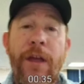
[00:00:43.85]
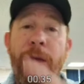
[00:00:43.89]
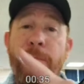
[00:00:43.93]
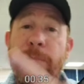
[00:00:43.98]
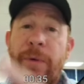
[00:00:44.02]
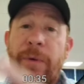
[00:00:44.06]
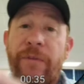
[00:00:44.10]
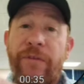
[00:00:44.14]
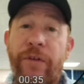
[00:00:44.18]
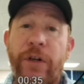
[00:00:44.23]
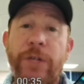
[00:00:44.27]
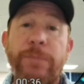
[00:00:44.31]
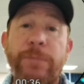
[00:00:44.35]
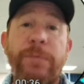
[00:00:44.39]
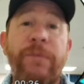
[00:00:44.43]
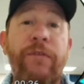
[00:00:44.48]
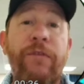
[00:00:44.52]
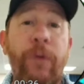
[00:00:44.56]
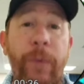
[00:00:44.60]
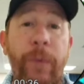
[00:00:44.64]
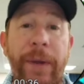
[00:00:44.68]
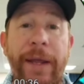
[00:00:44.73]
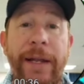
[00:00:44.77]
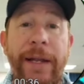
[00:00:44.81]
But first,
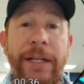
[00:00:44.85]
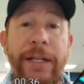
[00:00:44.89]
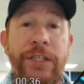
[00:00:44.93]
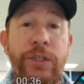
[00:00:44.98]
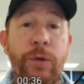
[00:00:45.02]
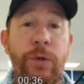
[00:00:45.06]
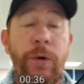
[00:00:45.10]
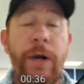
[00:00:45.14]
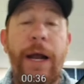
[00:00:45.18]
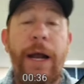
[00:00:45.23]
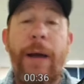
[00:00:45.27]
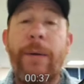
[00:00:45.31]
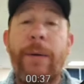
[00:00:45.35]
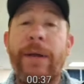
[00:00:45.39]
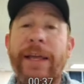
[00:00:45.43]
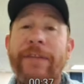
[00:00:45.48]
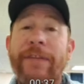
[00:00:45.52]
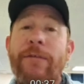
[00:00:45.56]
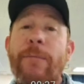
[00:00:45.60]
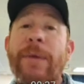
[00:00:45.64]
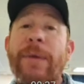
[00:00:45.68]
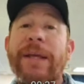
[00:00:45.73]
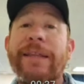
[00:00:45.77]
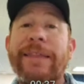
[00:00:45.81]
before we get into her, I want to
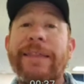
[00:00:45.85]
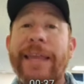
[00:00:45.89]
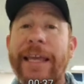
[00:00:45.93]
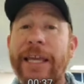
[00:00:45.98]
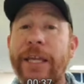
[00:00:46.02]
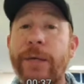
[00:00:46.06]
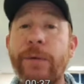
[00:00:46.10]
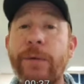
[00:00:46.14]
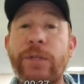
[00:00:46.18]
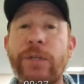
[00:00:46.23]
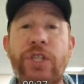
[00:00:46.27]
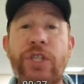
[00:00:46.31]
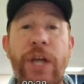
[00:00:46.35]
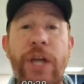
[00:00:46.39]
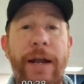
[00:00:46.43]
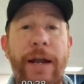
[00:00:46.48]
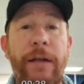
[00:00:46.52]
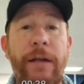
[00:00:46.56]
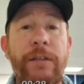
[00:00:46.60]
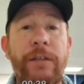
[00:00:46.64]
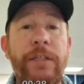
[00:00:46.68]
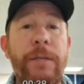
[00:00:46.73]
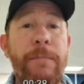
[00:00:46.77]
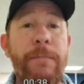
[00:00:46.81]
give a big thank you and shout
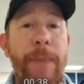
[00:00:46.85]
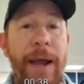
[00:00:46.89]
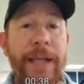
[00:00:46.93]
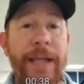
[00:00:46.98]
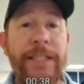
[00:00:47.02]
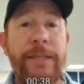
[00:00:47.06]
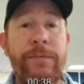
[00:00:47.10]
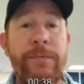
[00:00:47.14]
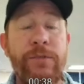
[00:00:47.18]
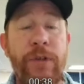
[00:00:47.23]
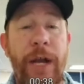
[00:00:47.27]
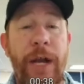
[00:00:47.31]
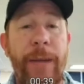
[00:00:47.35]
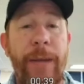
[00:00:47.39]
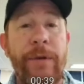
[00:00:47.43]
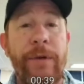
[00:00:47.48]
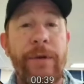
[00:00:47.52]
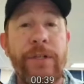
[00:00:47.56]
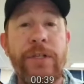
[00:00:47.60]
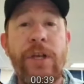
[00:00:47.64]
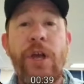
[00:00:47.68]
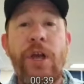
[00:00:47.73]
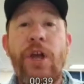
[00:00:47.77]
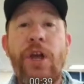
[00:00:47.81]
out to my
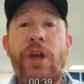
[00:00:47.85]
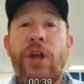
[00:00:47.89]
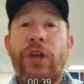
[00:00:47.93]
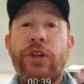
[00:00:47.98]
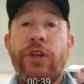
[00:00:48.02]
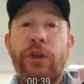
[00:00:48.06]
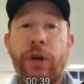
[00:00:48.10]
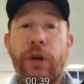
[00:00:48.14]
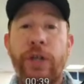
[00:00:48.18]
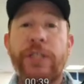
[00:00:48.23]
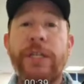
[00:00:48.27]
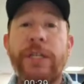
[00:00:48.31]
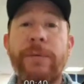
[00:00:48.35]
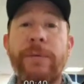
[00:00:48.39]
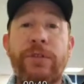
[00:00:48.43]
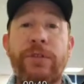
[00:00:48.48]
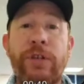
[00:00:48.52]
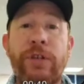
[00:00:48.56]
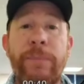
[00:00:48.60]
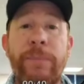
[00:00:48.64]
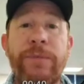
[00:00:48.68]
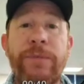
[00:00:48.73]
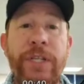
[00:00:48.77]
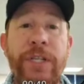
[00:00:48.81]
subscribers. Your
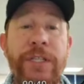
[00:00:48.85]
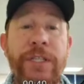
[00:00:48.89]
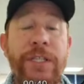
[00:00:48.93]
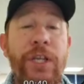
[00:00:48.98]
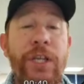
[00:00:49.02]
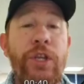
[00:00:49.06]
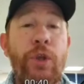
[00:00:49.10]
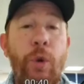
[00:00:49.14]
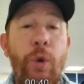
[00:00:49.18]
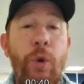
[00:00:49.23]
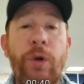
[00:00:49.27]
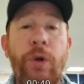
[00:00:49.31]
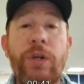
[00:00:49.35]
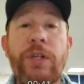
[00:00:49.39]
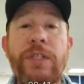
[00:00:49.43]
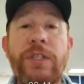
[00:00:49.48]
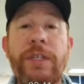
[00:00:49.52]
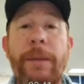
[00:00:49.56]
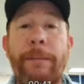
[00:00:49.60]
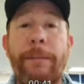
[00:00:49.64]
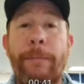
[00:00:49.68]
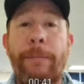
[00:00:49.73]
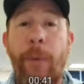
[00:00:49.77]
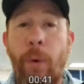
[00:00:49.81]
subscriptions, your
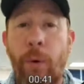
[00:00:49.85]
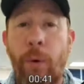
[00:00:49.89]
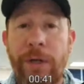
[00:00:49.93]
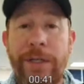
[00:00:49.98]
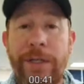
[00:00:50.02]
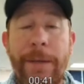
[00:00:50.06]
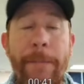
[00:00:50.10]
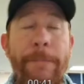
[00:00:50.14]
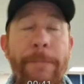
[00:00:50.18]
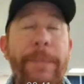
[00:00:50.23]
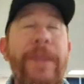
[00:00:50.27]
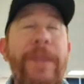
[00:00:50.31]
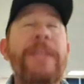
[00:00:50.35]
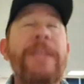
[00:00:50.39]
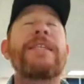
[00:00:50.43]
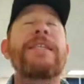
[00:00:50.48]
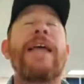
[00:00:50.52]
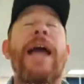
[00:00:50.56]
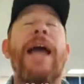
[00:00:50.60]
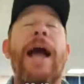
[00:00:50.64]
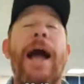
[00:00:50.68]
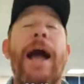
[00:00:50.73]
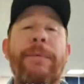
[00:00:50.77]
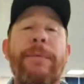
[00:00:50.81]
support means
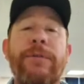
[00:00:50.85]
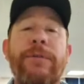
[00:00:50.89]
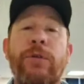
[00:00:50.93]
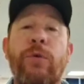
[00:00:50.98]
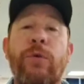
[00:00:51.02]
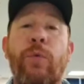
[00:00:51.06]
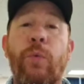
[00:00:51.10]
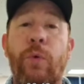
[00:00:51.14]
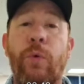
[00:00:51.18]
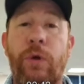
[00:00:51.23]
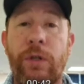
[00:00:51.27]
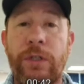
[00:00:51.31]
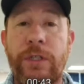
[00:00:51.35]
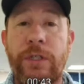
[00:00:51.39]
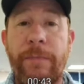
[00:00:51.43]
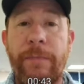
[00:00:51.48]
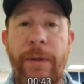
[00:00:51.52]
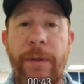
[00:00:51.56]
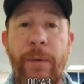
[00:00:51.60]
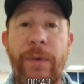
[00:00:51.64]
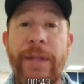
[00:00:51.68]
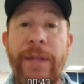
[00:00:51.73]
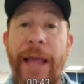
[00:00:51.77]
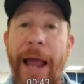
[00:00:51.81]
the absolute world to
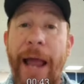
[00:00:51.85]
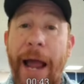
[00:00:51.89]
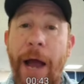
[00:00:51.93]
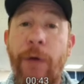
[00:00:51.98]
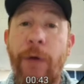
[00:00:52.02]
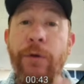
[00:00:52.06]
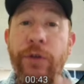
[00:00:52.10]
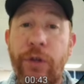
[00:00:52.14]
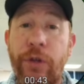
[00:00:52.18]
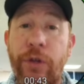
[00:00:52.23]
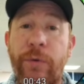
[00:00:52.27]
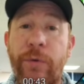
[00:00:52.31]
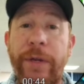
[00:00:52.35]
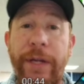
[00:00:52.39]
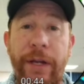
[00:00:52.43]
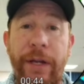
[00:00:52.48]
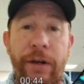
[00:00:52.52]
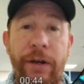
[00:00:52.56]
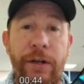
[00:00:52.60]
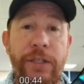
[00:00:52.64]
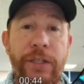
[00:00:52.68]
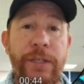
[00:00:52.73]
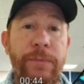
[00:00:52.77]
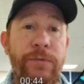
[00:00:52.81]
me. Without you
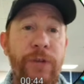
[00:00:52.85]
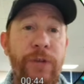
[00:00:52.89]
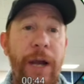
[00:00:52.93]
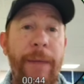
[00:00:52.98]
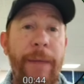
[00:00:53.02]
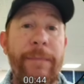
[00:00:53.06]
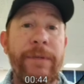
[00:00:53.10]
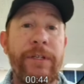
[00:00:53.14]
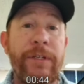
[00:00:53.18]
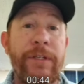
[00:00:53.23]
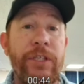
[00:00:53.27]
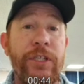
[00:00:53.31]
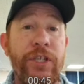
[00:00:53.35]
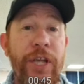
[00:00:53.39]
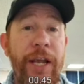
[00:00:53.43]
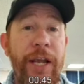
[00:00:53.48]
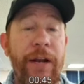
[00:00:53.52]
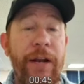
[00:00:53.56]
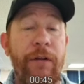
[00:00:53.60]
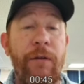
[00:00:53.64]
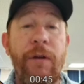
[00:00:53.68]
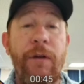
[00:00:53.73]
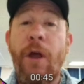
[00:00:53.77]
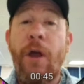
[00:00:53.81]
here subscribing to the
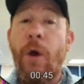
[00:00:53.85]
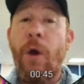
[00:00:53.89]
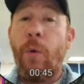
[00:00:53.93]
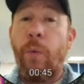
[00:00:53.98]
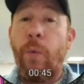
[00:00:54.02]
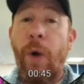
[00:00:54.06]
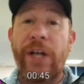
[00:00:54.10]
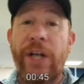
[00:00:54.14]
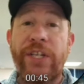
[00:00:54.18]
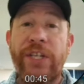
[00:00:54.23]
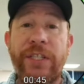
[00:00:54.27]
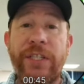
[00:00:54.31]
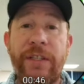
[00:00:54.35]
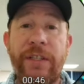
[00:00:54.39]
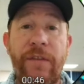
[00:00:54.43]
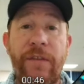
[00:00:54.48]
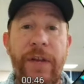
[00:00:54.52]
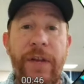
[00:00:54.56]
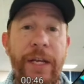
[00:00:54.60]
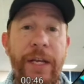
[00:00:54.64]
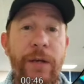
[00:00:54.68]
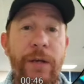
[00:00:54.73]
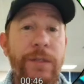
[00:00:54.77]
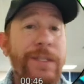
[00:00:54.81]
channel, watching the
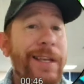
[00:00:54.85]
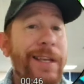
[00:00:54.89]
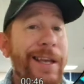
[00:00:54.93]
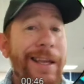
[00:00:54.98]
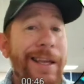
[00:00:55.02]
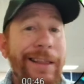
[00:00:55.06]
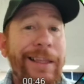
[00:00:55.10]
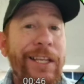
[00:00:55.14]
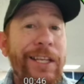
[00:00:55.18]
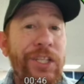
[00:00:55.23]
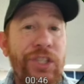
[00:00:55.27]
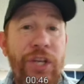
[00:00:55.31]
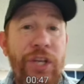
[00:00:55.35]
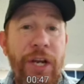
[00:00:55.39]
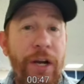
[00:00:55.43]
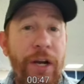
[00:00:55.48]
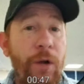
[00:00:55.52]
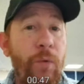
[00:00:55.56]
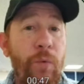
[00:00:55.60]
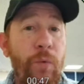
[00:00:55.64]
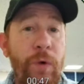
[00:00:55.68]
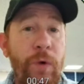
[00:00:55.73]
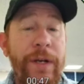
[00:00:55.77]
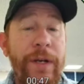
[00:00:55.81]
videos, this
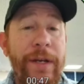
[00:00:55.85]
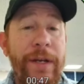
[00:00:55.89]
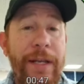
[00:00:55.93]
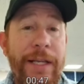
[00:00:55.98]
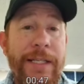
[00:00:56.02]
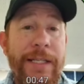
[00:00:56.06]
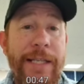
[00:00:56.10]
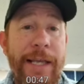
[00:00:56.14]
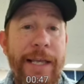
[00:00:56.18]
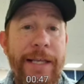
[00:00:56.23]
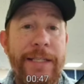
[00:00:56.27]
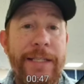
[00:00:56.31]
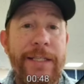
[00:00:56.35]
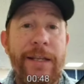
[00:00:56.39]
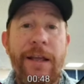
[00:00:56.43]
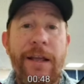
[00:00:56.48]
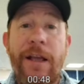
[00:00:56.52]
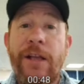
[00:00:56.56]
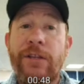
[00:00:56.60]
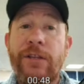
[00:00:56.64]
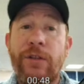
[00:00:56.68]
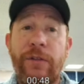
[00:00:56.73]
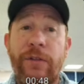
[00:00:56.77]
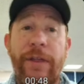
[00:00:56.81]
channel wouldn't exist.
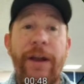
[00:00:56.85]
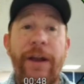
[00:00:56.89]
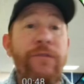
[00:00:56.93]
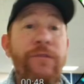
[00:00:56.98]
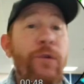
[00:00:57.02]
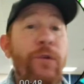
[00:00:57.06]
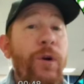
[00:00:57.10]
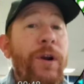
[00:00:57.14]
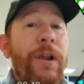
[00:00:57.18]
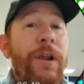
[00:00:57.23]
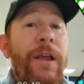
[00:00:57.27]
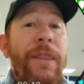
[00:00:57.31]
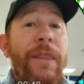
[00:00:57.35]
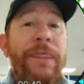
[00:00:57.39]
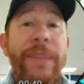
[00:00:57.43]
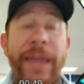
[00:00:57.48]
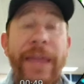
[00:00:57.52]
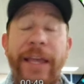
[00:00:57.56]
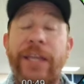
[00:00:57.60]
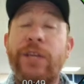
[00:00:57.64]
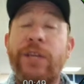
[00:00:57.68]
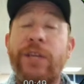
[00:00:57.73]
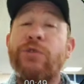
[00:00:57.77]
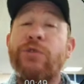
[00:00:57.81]
So therefore,
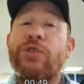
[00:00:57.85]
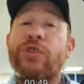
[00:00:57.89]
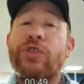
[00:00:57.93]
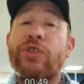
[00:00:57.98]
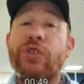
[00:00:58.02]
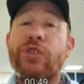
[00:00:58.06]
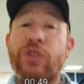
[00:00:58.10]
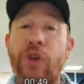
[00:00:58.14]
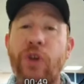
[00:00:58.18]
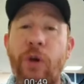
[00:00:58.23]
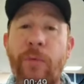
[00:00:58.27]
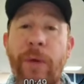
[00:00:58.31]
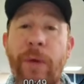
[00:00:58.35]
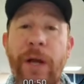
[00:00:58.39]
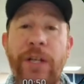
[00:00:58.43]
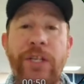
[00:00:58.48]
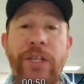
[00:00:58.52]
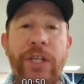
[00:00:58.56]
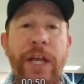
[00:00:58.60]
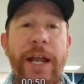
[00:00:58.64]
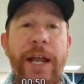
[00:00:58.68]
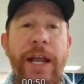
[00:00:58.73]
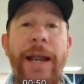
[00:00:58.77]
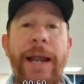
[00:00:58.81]
thank you so much,
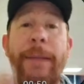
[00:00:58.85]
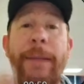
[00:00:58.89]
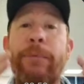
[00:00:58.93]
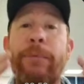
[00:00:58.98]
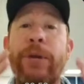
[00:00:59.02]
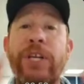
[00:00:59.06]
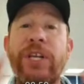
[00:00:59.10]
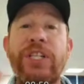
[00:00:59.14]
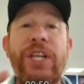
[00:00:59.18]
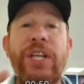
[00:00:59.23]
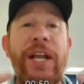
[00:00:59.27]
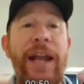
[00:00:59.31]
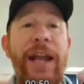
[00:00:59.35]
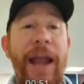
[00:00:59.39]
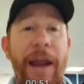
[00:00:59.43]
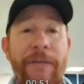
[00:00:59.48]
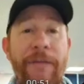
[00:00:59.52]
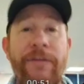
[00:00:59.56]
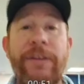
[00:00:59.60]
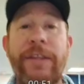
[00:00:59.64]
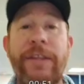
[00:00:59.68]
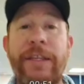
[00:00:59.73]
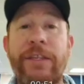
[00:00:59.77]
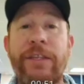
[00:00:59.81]
and I appreciate
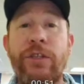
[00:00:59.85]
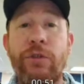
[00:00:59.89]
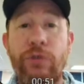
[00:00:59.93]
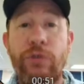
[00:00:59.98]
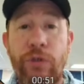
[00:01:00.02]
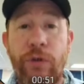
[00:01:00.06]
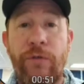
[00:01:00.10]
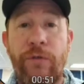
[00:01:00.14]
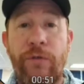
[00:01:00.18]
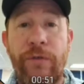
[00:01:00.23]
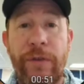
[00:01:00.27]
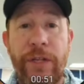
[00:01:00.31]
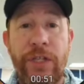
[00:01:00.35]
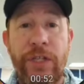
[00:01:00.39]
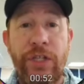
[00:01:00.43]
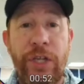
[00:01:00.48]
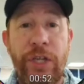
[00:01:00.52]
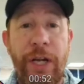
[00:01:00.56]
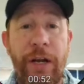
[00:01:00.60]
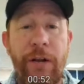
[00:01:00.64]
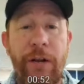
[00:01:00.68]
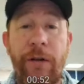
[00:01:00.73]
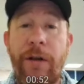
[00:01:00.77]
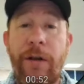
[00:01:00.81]
everything you do for this
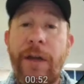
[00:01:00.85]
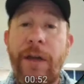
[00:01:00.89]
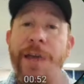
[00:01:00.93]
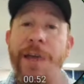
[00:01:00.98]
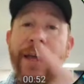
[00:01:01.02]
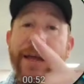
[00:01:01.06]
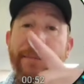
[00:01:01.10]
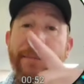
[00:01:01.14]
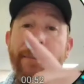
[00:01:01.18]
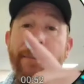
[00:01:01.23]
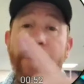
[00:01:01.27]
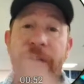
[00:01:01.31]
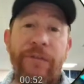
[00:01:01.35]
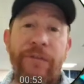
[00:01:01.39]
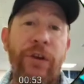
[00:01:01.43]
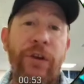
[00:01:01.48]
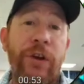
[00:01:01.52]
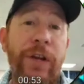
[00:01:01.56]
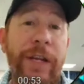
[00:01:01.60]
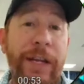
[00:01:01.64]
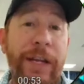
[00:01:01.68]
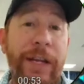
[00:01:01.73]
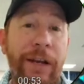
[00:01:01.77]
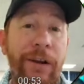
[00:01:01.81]
channel. But if you're
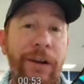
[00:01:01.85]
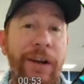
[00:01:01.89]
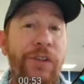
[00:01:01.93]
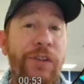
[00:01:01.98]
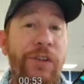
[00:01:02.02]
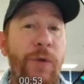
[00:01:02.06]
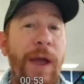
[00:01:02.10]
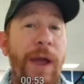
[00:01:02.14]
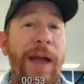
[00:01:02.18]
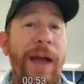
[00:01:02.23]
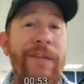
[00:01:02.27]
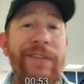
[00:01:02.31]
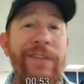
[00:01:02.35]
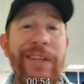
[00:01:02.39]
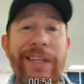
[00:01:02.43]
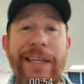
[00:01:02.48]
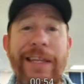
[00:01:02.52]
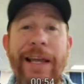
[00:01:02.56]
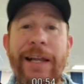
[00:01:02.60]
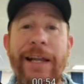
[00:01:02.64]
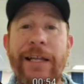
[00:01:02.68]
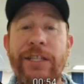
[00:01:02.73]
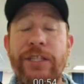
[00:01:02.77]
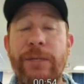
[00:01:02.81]
here and you haven't
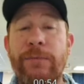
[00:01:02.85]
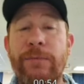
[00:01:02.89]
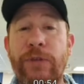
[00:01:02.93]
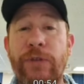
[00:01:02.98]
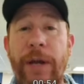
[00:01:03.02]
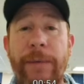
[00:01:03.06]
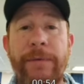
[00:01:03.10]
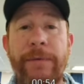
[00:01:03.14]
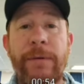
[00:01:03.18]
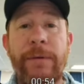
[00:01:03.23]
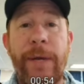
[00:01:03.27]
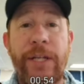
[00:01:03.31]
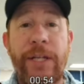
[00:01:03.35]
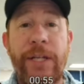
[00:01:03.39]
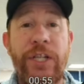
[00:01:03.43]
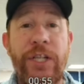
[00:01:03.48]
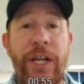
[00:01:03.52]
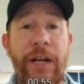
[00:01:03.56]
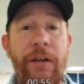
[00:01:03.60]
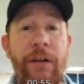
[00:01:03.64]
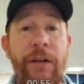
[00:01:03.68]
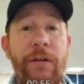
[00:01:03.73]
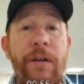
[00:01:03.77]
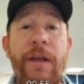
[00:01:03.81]
yet subscribed to my
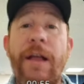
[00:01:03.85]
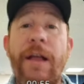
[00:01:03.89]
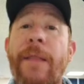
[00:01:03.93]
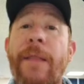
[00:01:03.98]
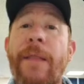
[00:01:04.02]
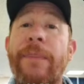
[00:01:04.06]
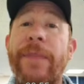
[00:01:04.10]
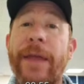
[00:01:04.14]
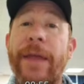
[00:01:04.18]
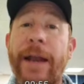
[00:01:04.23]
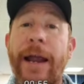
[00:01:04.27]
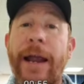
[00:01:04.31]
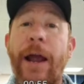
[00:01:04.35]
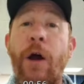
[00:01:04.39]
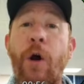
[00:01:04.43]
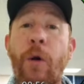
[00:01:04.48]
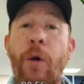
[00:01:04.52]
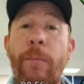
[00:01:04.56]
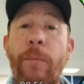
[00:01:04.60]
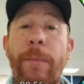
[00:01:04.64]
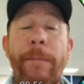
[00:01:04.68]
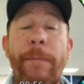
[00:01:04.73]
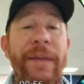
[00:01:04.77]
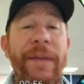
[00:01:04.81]
channel, then I
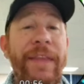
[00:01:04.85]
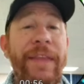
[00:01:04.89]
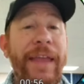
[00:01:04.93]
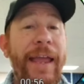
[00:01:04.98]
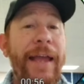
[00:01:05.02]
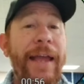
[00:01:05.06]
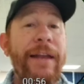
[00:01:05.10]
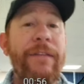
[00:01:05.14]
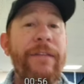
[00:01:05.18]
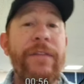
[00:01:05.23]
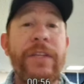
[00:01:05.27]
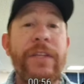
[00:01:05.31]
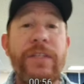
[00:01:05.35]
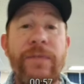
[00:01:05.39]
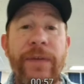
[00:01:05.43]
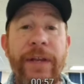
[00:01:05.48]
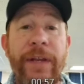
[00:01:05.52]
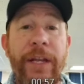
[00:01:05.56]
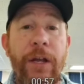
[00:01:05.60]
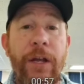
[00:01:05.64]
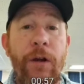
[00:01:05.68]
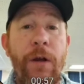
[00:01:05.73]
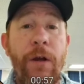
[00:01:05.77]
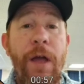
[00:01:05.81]
hope by the end of this
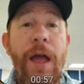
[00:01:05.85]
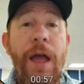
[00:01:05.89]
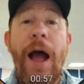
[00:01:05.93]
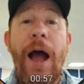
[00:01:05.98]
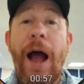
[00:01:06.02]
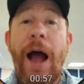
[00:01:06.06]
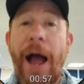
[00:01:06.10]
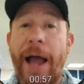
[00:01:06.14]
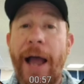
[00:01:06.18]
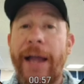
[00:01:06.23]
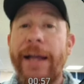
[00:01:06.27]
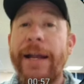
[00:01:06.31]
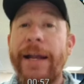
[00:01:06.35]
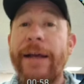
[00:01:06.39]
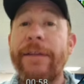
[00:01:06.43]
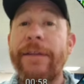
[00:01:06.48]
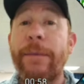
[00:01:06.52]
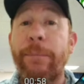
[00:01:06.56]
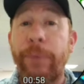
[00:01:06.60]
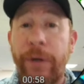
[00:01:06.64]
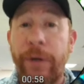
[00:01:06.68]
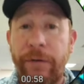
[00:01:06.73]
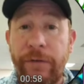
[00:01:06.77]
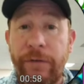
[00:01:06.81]
video, I can have the
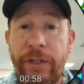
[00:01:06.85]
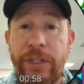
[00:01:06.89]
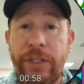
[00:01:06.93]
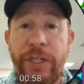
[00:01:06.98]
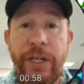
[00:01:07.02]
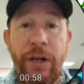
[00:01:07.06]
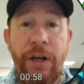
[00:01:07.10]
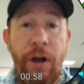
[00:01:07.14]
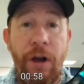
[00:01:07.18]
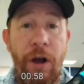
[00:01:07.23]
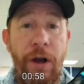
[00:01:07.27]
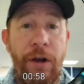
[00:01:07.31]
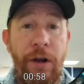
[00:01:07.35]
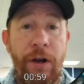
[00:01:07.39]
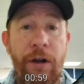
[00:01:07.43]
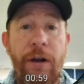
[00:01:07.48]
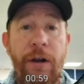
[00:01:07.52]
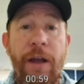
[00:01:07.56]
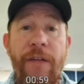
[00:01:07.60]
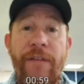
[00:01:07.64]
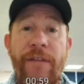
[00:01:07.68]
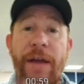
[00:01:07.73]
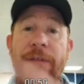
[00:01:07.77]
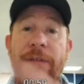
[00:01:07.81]
privilege and honor
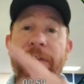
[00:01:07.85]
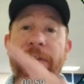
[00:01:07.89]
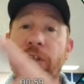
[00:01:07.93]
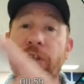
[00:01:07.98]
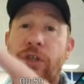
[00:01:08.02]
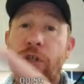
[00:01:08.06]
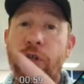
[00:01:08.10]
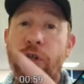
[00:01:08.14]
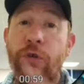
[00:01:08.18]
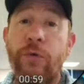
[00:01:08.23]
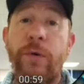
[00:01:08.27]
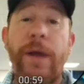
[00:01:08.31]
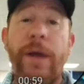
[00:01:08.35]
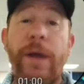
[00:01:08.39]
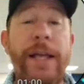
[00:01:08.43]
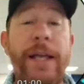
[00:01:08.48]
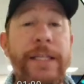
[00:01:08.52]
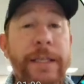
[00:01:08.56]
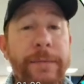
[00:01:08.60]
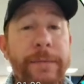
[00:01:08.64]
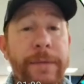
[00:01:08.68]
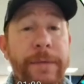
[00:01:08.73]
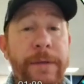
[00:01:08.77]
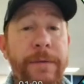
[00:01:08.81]
of having you
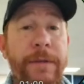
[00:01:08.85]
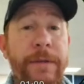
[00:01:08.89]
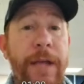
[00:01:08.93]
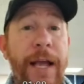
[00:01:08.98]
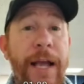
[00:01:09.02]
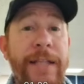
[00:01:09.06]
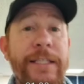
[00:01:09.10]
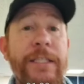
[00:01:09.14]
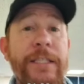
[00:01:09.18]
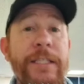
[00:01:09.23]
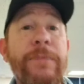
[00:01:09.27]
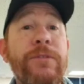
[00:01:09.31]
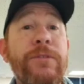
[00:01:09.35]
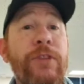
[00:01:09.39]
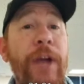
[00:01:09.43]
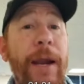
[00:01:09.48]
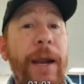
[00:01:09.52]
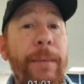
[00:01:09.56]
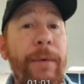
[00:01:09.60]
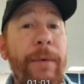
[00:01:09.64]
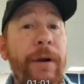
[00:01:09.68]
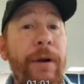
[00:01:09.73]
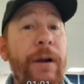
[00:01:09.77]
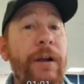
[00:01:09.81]
as a
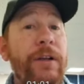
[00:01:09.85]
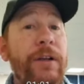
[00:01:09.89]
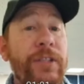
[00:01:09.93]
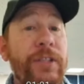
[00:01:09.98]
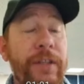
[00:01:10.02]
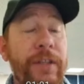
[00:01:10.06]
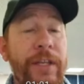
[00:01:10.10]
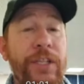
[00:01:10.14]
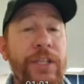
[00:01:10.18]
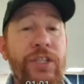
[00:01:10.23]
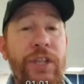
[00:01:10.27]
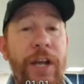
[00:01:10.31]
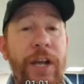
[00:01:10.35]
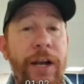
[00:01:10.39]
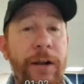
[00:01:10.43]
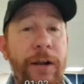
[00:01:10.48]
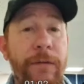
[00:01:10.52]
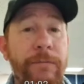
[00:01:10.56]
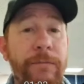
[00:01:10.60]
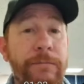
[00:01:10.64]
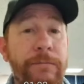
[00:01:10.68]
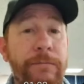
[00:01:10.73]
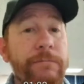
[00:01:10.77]
subscriber to this channel.